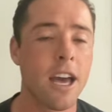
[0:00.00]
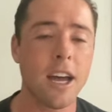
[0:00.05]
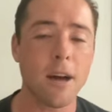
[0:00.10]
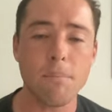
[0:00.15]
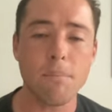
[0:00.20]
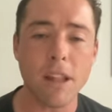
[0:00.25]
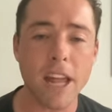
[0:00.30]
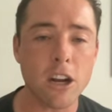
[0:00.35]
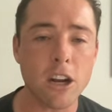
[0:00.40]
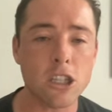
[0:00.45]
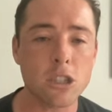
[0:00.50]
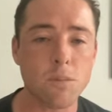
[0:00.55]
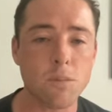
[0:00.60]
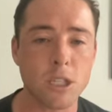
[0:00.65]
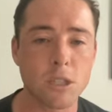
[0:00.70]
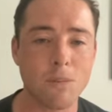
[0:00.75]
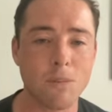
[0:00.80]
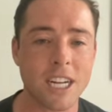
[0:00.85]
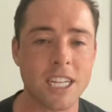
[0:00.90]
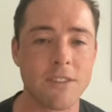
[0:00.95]
A player's
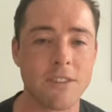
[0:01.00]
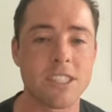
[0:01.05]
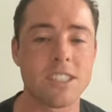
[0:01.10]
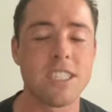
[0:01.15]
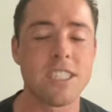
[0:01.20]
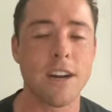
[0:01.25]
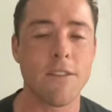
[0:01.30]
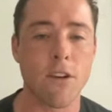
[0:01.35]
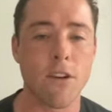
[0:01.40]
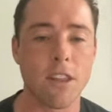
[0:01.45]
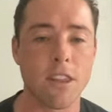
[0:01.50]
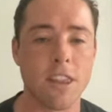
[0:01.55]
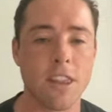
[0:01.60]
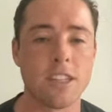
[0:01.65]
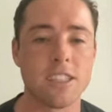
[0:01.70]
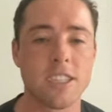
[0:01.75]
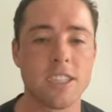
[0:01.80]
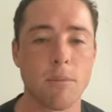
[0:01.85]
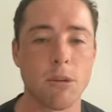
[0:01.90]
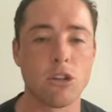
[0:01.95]
perspective is different
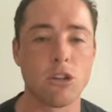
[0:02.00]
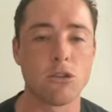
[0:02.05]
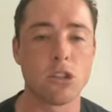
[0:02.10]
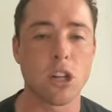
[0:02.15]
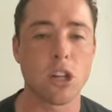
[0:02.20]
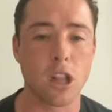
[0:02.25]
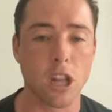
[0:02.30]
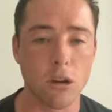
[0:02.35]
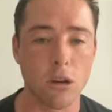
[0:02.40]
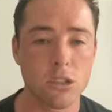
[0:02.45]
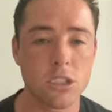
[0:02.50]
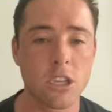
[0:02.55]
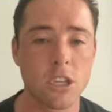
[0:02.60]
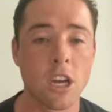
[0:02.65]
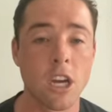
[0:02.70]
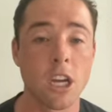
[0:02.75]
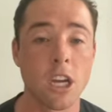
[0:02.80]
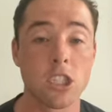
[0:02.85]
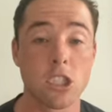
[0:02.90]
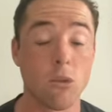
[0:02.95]
than someone who's close
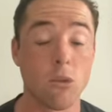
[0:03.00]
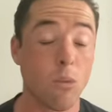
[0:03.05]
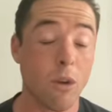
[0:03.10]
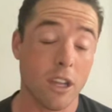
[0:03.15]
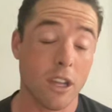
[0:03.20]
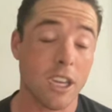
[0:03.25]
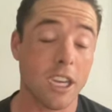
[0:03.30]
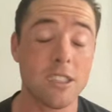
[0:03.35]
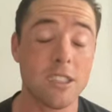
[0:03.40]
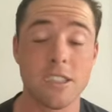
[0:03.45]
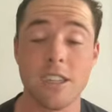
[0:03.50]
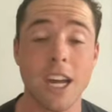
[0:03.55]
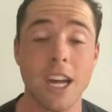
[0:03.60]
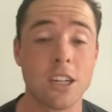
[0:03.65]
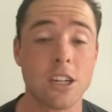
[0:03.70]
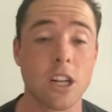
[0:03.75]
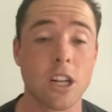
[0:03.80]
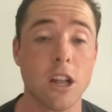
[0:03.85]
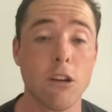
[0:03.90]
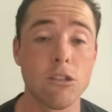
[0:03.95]
to, well, he's
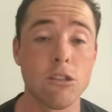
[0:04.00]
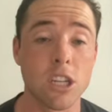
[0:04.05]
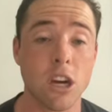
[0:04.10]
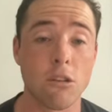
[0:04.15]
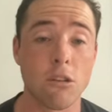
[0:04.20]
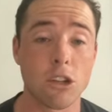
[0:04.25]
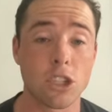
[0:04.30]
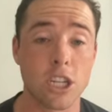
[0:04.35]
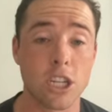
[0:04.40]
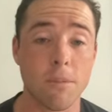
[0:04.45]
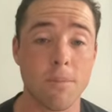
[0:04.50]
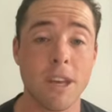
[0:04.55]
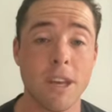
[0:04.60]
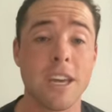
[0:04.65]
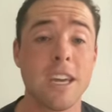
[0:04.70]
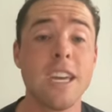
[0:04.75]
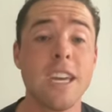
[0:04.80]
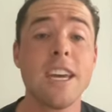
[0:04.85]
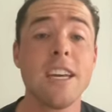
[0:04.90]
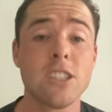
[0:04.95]
not close to ownership.
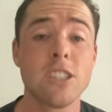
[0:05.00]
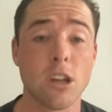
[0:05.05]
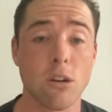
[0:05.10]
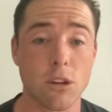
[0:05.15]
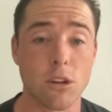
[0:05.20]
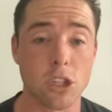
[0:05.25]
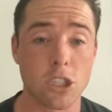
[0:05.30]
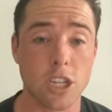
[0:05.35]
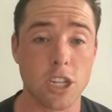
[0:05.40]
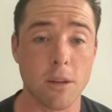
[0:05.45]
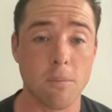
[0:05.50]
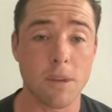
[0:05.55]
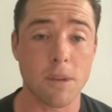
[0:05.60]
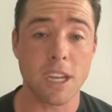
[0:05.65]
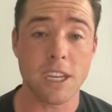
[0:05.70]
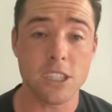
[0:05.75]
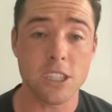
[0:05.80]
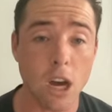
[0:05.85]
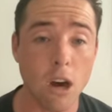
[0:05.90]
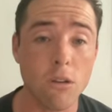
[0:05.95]
He is ownership.
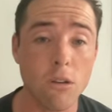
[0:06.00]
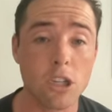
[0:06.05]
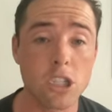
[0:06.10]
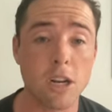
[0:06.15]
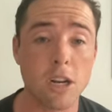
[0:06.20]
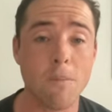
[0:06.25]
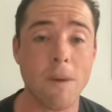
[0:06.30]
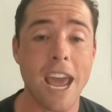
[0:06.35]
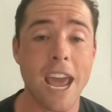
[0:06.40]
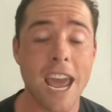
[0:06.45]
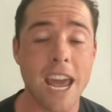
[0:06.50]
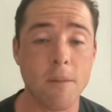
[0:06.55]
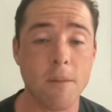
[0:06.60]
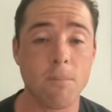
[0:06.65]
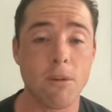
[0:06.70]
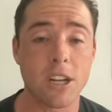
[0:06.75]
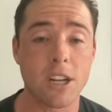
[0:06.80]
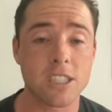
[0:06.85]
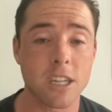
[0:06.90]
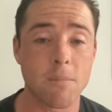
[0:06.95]
He's ownership and a
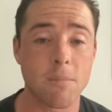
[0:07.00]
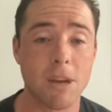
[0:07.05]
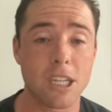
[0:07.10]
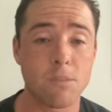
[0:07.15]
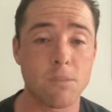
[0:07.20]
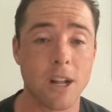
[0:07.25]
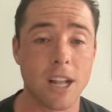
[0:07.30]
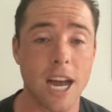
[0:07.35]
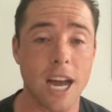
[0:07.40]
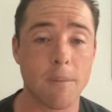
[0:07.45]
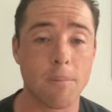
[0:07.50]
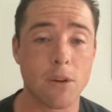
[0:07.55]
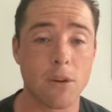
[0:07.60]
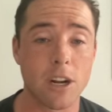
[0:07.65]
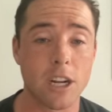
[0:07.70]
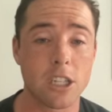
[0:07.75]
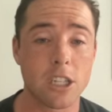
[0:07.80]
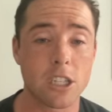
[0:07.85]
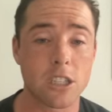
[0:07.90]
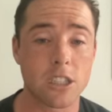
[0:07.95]
president of baseball
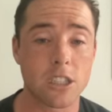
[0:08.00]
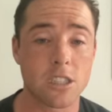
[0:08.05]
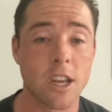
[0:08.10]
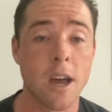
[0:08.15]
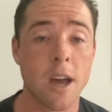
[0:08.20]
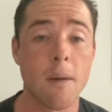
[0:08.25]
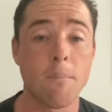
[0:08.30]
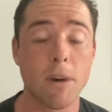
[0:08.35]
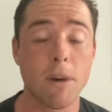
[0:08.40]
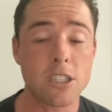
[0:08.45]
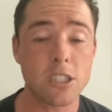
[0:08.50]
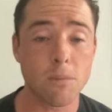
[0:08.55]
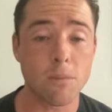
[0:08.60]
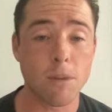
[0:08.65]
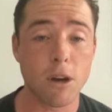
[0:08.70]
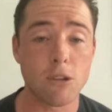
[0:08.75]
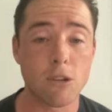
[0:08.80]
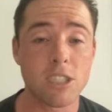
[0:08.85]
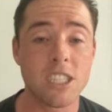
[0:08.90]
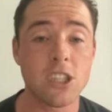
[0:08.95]
operations. Buster
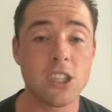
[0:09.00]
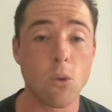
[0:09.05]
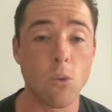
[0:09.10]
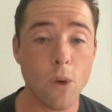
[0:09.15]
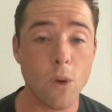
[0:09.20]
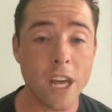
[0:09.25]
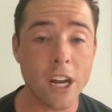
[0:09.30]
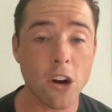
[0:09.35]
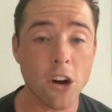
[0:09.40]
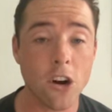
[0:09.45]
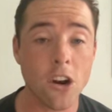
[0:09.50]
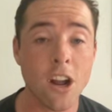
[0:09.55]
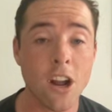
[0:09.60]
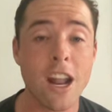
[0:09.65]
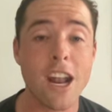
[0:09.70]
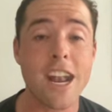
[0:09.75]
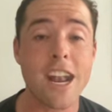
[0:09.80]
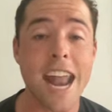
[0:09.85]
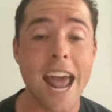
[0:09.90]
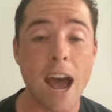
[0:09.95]
Posey's a winner.
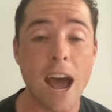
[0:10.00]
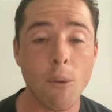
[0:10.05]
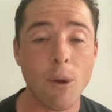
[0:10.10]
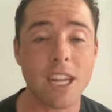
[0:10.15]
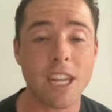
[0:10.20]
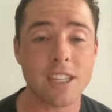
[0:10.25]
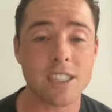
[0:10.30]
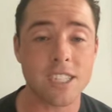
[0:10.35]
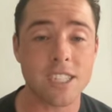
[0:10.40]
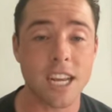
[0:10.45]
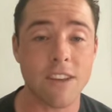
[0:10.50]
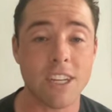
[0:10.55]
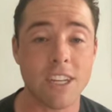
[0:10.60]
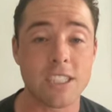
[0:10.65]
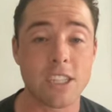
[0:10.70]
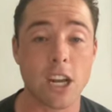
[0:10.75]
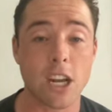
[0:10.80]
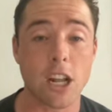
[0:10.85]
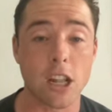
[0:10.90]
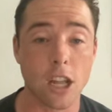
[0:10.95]
Now we get to see if
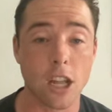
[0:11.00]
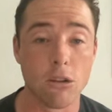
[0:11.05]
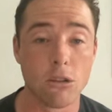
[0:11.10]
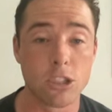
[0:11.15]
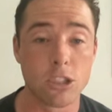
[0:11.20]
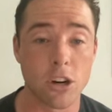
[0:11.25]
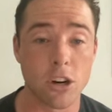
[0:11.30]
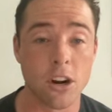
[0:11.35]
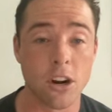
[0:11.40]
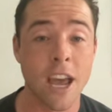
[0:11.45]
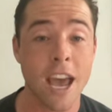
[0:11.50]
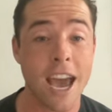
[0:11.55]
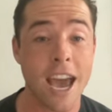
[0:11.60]
he's a closer.